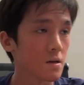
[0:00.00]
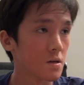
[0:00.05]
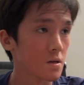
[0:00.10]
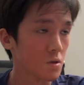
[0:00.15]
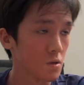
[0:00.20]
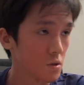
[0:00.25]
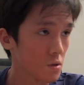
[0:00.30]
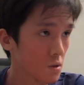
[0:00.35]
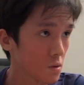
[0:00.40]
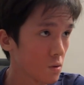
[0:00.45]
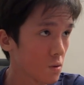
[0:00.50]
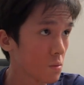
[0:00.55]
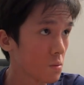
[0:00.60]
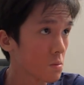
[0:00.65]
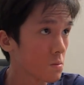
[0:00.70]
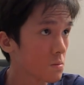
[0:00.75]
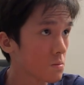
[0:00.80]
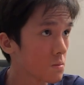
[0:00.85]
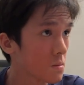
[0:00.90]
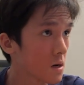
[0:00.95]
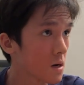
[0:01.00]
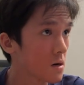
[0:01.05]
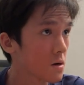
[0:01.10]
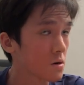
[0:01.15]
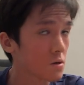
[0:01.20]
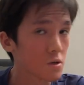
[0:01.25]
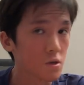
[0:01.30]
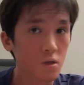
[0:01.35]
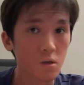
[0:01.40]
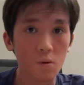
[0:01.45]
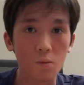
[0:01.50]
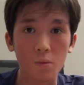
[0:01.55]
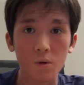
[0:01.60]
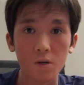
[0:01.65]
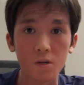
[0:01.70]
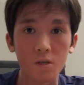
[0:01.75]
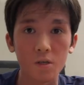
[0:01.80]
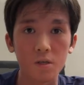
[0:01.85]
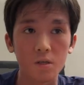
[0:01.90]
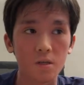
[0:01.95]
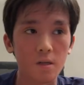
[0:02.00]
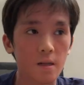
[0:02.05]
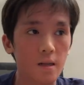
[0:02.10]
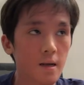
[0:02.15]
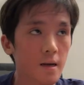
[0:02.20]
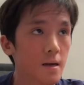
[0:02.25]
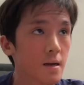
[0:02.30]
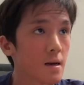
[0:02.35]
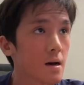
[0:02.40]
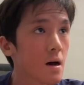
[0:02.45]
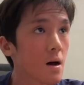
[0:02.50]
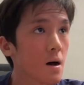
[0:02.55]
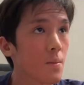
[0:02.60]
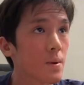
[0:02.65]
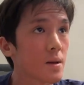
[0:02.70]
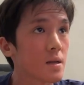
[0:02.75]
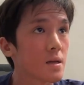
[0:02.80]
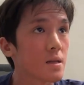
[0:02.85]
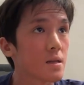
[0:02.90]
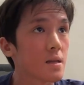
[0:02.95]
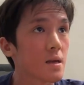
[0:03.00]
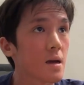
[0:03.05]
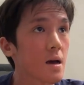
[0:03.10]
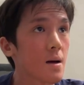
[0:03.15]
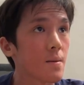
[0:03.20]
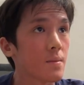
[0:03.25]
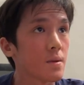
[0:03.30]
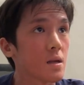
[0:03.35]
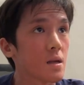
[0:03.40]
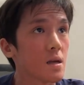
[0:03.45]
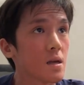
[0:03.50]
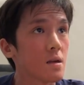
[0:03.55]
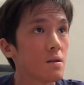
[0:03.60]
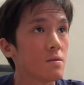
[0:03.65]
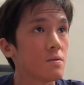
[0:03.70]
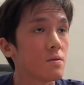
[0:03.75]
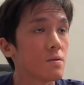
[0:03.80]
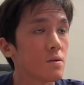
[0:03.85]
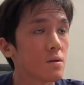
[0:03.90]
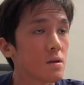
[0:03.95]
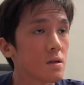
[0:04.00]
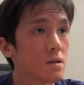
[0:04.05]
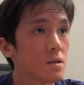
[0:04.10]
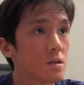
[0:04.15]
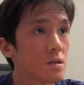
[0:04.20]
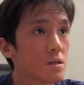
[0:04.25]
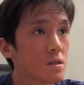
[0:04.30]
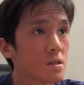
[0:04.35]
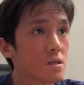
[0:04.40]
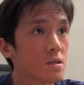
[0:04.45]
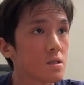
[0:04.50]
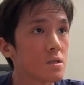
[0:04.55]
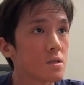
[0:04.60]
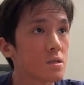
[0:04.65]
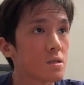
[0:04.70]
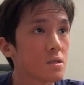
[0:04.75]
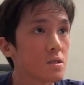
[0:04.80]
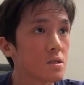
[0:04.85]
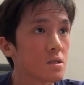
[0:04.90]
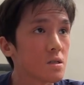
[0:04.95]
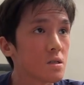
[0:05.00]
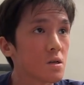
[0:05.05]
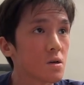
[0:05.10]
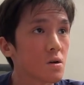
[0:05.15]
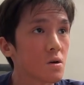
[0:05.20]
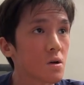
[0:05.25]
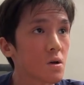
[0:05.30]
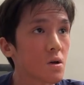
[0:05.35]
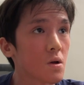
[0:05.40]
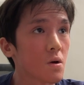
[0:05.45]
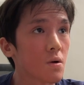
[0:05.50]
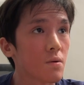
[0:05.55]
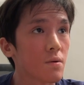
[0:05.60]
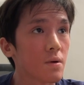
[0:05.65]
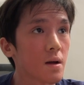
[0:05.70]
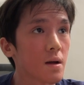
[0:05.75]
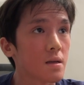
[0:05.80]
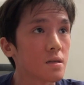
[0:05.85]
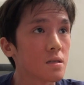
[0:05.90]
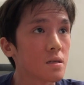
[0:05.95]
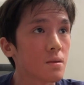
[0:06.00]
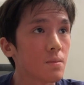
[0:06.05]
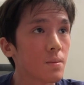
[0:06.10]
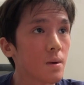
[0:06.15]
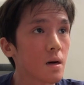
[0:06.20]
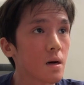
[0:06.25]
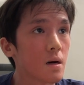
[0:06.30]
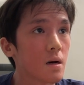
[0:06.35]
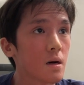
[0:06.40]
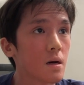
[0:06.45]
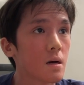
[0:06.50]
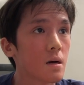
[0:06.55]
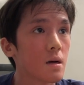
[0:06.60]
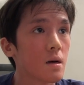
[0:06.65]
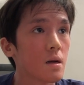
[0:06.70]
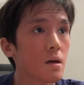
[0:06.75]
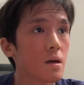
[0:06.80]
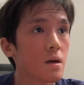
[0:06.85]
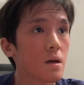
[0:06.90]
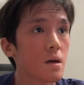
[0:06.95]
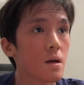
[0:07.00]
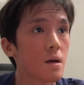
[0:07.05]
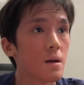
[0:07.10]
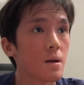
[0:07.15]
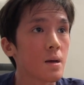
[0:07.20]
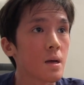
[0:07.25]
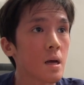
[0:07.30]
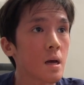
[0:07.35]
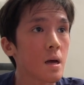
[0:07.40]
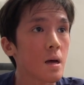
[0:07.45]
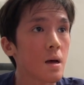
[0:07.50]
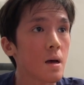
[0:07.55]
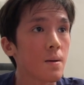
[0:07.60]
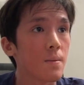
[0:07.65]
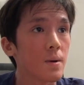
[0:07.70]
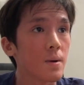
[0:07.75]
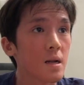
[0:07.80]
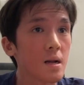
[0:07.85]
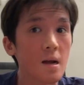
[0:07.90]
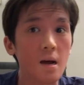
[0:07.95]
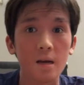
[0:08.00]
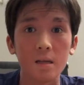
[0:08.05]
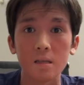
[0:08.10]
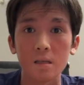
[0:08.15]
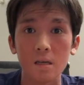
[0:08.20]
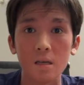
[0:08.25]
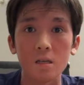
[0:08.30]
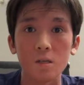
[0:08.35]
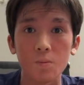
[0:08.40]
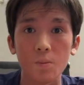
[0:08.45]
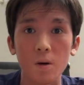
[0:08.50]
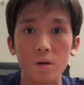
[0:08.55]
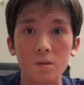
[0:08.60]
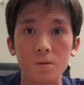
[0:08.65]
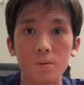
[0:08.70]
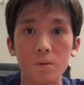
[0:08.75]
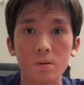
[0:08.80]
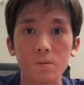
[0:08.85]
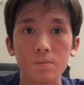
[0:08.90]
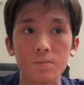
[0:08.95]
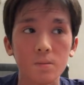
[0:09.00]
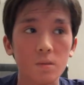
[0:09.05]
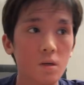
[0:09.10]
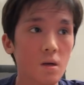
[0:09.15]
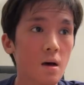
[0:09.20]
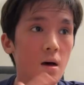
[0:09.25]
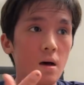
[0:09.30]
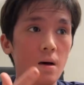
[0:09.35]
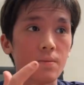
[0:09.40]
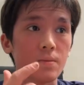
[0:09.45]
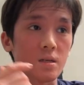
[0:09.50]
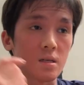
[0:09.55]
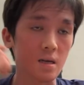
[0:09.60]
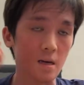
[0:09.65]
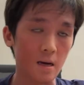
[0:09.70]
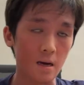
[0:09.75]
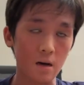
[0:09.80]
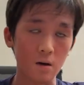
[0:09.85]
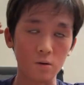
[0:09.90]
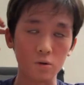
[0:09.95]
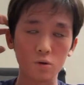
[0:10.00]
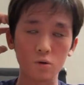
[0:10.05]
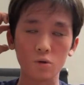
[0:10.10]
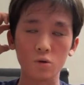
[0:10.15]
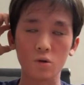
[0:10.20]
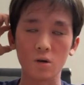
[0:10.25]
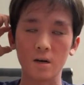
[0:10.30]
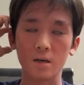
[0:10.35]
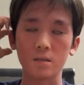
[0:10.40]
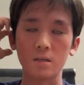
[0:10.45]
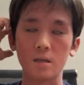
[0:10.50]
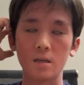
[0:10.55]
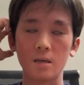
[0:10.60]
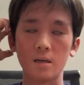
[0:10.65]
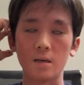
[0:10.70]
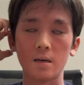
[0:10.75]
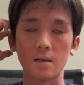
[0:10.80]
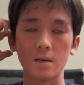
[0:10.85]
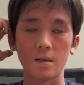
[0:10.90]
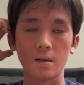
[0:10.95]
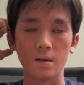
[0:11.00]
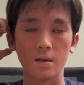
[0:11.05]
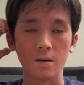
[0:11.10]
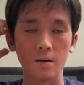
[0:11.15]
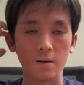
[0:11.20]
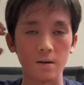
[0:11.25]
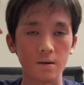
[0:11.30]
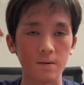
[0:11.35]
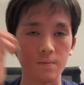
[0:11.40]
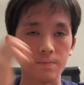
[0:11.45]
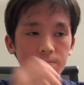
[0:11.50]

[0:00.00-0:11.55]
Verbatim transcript: so i'm not sure which like how many day i'm in in this journey on curing eczema but then i think it's possible uh beside i also tried the uh